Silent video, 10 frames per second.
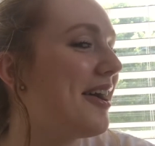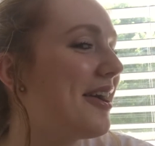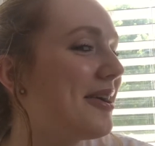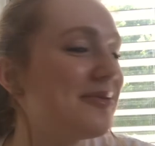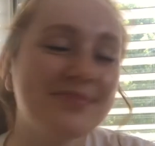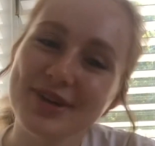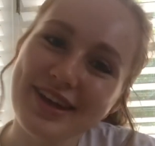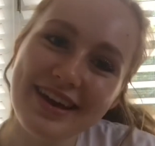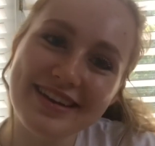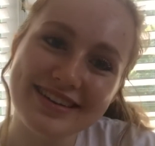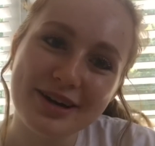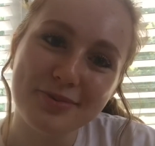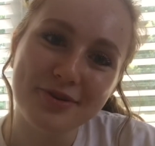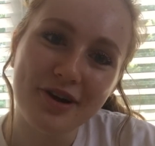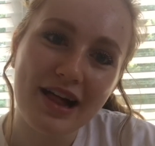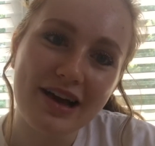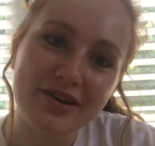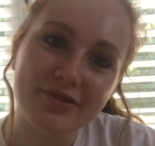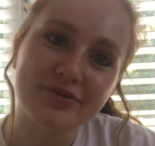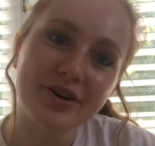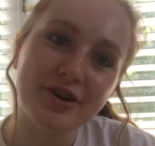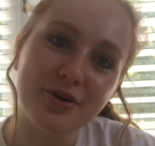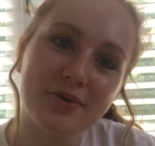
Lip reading: But yeah, I hope you all have a